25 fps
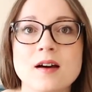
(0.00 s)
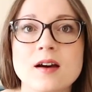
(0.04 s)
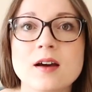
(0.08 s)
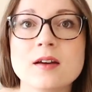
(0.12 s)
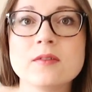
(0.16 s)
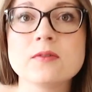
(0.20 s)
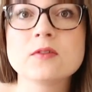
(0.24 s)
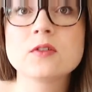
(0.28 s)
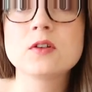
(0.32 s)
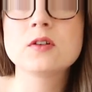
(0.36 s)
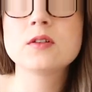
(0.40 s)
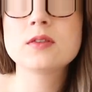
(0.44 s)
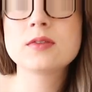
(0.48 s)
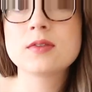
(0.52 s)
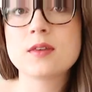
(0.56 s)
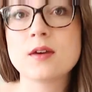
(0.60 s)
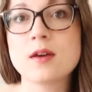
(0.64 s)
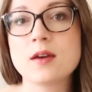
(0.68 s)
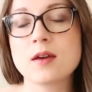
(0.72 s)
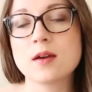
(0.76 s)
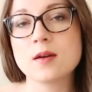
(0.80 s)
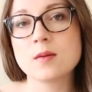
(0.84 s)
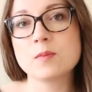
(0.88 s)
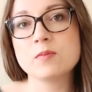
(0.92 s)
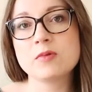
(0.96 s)
I've got
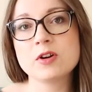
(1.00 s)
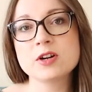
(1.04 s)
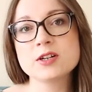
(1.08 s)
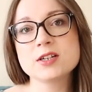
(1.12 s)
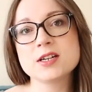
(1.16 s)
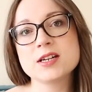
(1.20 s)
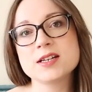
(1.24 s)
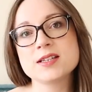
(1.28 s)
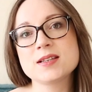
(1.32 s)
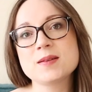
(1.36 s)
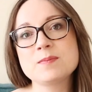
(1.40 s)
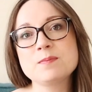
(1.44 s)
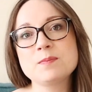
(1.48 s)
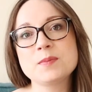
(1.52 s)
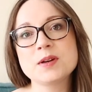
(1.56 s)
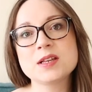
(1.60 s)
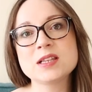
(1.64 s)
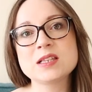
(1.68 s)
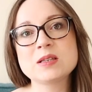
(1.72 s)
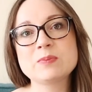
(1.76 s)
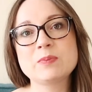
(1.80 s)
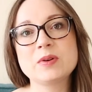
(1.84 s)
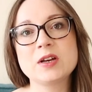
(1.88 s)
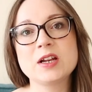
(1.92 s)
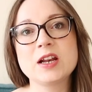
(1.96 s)
the Branches and
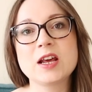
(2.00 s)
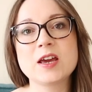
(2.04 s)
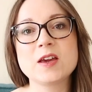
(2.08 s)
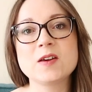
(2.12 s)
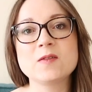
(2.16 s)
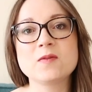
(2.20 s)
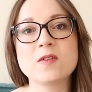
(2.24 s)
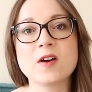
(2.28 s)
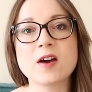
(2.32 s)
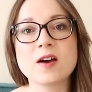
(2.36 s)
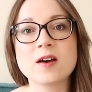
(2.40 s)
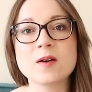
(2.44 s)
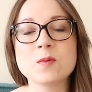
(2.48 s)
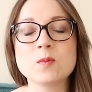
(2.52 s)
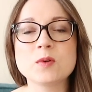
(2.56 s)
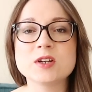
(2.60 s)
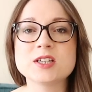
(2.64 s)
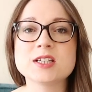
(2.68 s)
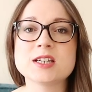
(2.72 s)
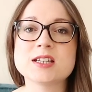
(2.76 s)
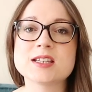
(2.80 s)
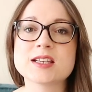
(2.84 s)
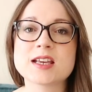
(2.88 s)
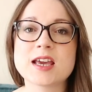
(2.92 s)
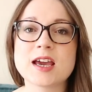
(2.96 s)
Buds pullover,
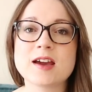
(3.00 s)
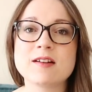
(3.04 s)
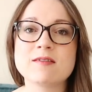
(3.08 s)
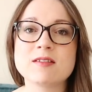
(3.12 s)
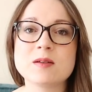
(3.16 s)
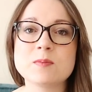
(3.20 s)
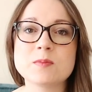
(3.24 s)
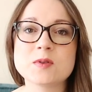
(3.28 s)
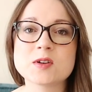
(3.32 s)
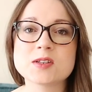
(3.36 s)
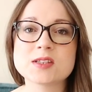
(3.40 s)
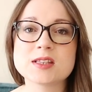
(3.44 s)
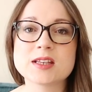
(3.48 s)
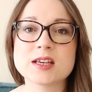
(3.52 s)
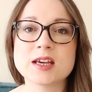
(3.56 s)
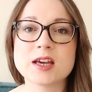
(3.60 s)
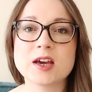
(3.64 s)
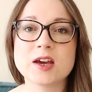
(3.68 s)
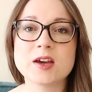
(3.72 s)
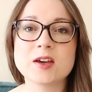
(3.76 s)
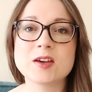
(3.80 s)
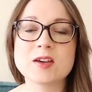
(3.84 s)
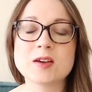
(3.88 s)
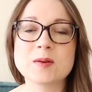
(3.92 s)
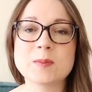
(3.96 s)
which is Carrie Bostick
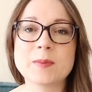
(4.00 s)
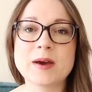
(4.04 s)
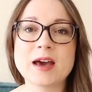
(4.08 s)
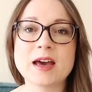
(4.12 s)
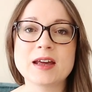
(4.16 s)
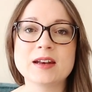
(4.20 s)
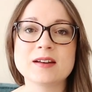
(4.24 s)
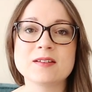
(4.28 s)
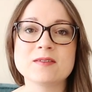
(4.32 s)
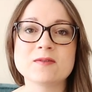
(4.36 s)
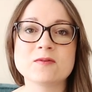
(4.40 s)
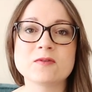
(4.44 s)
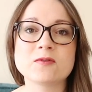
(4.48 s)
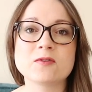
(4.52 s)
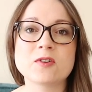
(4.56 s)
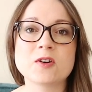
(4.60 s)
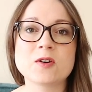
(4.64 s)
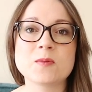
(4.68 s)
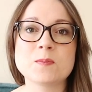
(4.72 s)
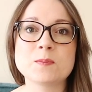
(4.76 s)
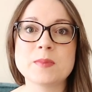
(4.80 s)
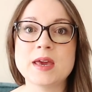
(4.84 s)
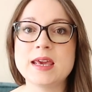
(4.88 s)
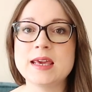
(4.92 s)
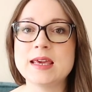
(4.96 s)
Hogue pattern
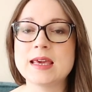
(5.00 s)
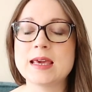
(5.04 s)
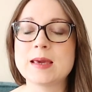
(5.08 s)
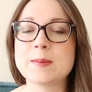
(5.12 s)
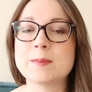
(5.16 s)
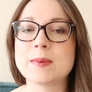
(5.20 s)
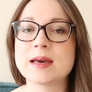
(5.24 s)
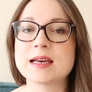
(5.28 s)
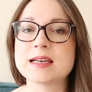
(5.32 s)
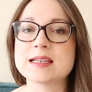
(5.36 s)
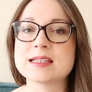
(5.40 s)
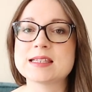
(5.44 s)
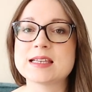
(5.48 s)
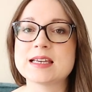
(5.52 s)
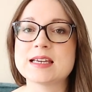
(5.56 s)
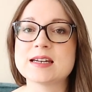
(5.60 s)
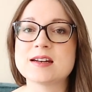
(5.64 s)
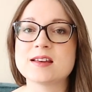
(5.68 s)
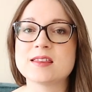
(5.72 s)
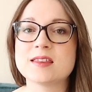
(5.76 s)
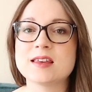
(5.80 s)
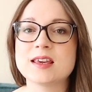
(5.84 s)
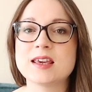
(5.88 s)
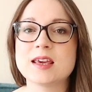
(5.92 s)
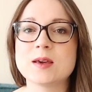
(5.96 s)
from Making
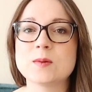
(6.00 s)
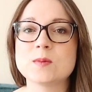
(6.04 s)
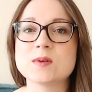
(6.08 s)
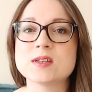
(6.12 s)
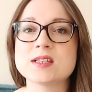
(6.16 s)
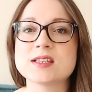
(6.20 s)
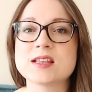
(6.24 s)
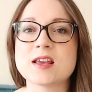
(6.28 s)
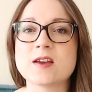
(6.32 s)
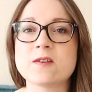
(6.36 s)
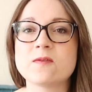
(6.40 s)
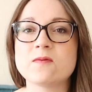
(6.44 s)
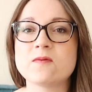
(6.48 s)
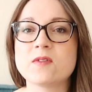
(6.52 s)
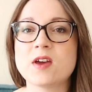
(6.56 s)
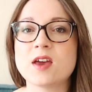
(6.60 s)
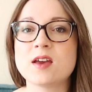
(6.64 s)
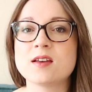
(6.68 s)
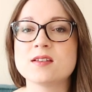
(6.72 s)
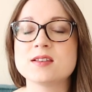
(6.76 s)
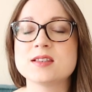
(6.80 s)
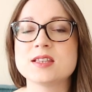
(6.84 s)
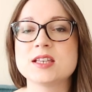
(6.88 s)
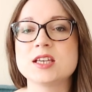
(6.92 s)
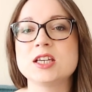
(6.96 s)
magazine. I think it was their
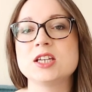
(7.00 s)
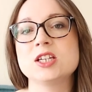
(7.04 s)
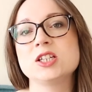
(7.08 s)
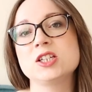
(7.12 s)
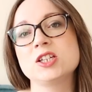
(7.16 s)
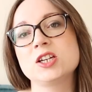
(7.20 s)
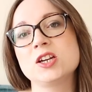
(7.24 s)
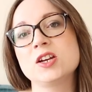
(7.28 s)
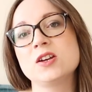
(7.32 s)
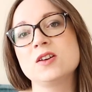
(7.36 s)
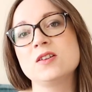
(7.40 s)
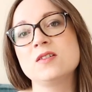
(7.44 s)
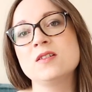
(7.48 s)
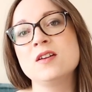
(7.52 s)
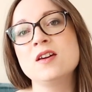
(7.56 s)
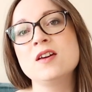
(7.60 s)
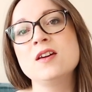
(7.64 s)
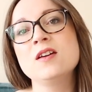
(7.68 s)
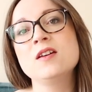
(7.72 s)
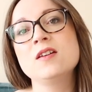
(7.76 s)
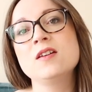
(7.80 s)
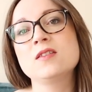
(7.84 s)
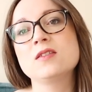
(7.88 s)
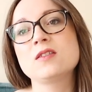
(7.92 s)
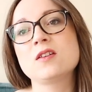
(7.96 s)
first issue,
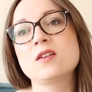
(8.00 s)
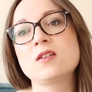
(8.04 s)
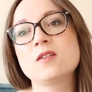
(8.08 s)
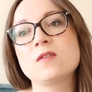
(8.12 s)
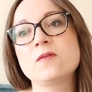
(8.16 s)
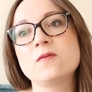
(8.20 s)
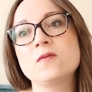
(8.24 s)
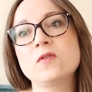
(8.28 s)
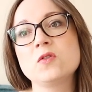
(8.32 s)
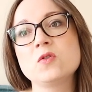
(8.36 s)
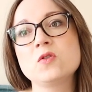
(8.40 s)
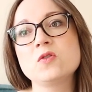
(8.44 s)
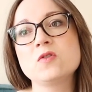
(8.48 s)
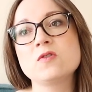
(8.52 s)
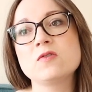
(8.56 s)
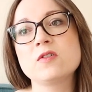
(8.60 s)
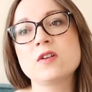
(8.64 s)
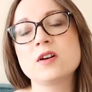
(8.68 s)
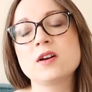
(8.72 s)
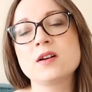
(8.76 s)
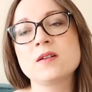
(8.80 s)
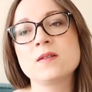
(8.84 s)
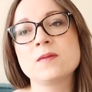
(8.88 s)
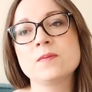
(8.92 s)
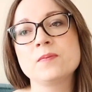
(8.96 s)
the
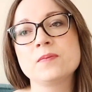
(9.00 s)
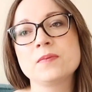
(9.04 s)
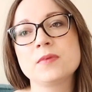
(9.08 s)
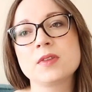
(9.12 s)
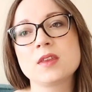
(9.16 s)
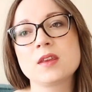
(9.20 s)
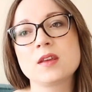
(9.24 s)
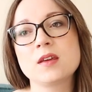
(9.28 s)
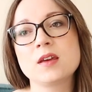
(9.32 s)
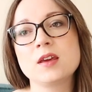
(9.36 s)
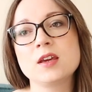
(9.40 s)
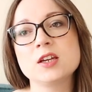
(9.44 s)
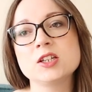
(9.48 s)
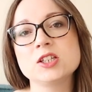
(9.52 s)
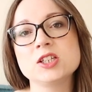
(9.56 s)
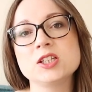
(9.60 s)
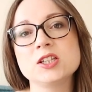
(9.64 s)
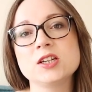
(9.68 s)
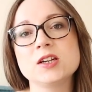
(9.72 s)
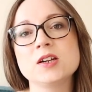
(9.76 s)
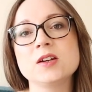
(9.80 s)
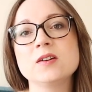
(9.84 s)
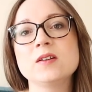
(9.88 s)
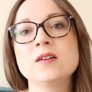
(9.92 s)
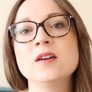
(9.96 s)
Flora
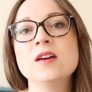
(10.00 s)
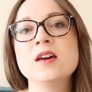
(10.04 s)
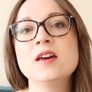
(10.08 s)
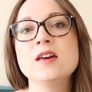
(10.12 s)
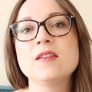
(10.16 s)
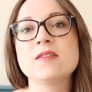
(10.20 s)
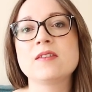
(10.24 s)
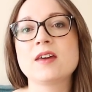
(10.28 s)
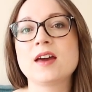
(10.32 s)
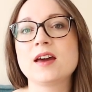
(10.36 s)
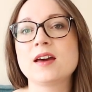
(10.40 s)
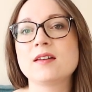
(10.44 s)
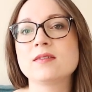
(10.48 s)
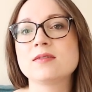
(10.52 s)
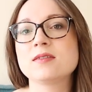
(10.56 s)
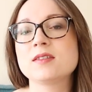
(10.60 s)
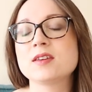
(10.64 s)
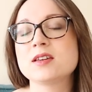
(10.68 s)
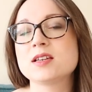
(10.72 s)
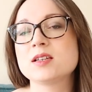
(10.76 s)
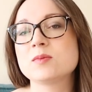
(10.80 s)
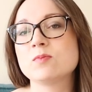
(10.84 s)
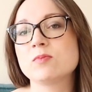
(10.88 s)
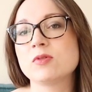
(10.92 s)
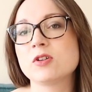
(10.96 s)
issue, that had
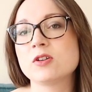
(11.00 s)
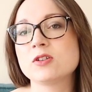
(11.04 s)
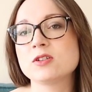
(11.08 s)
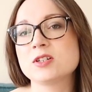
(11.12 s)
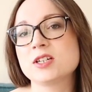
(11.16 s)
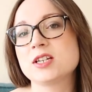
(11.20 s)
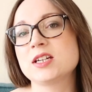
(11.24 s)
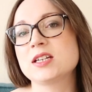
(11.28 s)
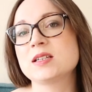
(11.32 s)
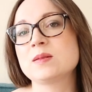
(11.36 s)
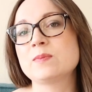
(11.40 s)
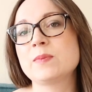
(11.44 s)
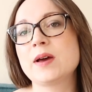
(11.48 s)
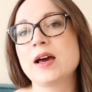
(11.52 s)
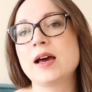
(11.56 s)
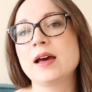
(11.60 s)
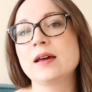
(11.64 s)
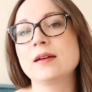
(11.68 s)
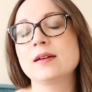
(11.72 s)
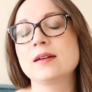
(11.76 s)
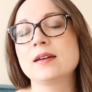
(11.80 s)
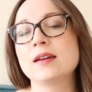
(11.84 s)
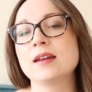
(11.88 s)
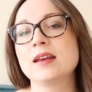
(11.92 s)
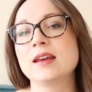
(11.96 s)
this Branches
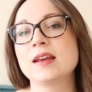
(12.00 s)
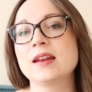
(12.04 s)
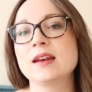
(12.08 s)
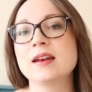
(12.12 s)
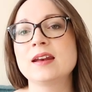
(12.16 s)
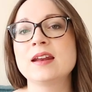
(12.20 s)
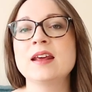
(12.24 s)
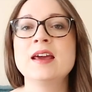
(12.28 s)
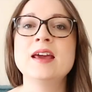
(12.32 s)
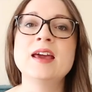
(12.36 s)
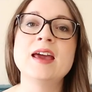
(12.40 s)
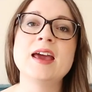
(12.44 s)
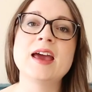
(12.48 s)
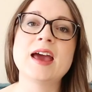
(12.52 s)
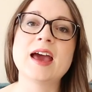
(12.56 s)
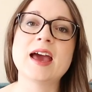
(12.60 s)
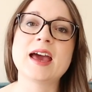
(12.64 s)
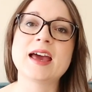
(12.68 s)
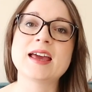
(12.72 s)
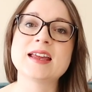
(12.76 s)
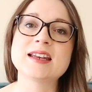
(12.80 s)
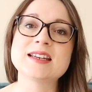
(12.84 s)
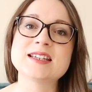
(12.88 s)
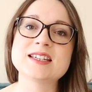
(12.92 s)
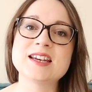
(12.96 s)
pattern in.
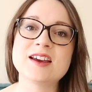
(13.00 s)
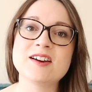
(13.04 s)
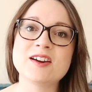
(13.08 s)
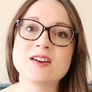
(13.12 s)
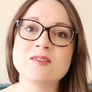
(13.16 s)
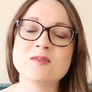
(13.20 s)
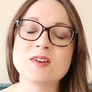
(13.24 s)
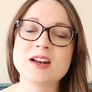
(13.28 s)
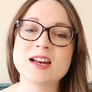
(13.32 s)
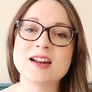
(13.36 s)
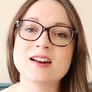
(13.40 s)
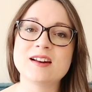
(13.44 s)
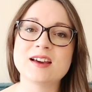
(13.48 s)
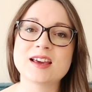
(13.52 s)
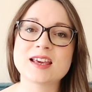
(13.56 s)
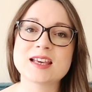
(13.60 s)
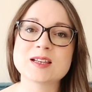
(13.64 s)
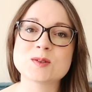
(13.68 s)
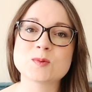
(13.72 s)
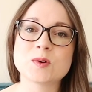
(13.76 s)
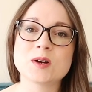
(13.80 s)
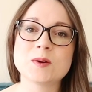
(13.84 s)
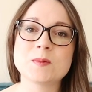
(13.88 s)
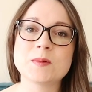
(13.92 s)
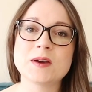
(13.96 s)
And yeah, I really like it.
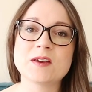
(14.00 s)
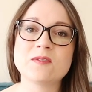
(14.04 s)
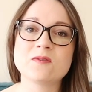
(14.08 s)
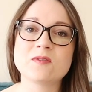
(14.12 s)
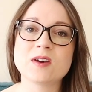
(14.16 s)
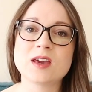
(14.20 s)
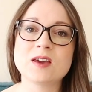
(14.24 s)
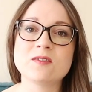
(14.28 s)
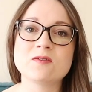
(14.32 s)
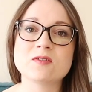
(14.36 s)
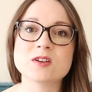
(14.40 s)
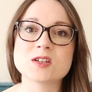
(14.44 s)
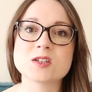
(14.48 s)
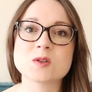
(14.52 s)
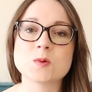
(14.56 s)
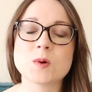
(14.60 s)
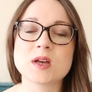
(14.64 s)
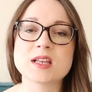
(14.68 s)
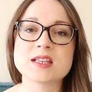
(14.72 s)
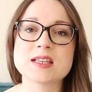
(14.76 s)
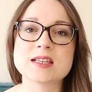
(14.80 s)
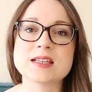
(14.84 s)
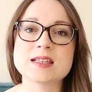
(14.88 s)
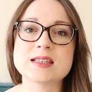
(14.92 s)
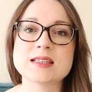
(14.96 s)
It's one of my favourite
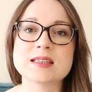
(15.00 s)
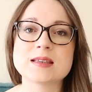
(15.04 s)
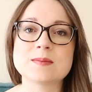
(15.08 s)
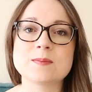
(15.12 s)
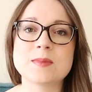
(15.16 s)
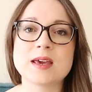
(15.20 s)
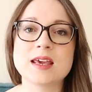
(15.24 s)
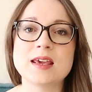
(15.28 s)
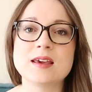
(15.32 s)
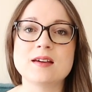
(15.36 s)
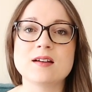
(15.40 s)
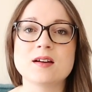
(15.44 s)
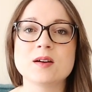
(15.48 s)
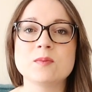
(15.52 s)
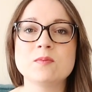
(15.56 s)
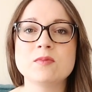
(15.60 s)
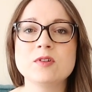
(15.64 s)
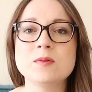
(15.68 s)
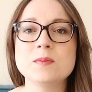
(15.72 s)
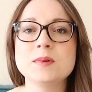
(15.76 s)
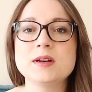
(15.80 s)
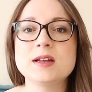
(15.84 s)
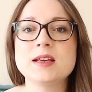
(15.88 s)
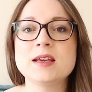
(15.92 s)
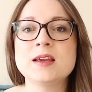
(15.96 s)
sweaters to make. I
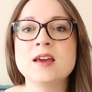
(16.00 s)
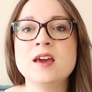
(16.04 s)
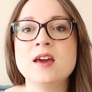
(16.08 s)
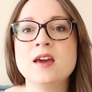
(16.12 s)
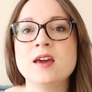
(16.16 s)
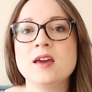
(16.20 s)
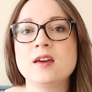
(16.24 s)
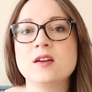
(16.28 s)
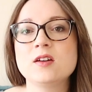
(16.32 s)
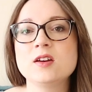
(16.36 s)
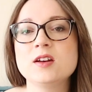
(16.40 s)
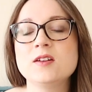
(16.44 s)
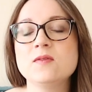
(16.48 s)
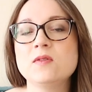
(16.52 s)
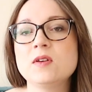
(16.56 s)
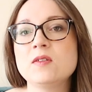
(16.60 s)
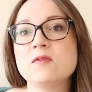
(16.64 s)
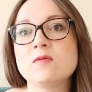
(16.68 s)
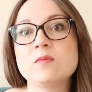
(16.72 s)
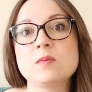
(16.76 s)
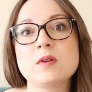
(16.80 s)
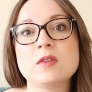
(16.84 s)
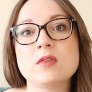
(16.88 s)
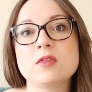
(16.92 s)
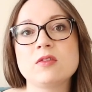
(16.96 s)
probably could have
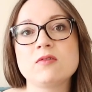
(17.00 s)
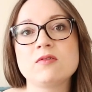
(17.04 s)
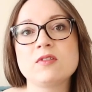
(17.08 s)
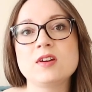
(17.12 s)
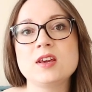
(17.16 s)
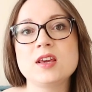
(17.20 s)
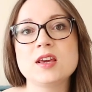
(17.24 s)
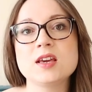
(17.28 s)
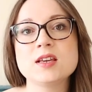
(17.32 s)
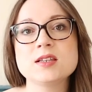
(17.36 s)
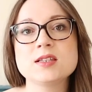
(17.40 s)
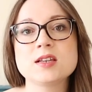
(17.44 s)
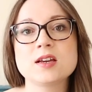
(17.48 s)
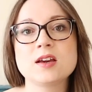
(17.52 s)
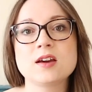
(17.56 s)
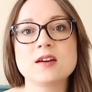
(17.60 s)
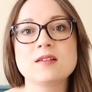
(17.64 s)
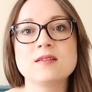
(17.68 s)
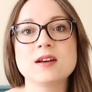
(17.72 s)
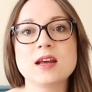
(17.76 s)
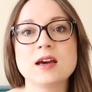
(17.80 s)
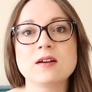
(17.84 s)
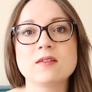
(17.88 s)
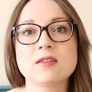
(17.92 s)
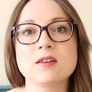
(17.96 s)
even been 3 years
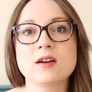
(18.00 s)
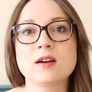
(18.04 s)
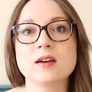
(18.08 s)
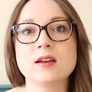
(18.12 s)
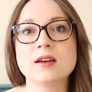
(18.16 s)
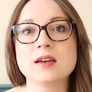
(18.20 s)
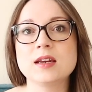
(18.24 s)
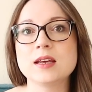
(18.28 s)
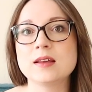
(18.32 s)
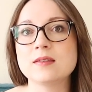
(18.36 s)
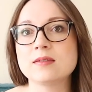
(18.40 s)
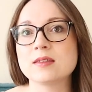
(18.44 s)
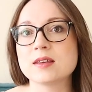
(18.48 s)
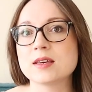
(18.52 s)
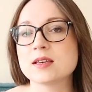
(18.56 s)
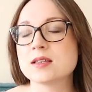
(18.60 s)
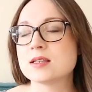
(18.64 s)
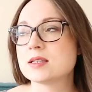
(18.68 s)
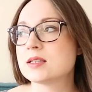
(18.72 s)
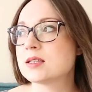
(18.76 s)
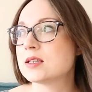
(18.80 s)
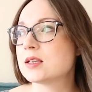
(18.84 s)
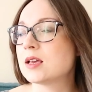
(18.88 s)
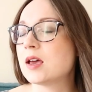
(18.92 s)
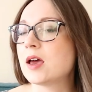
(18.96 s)
ago now that I knit
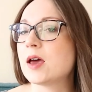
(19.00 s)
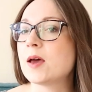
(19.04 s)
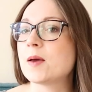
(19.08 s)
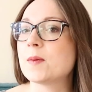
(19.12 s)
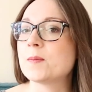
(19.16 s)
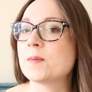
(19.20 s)
this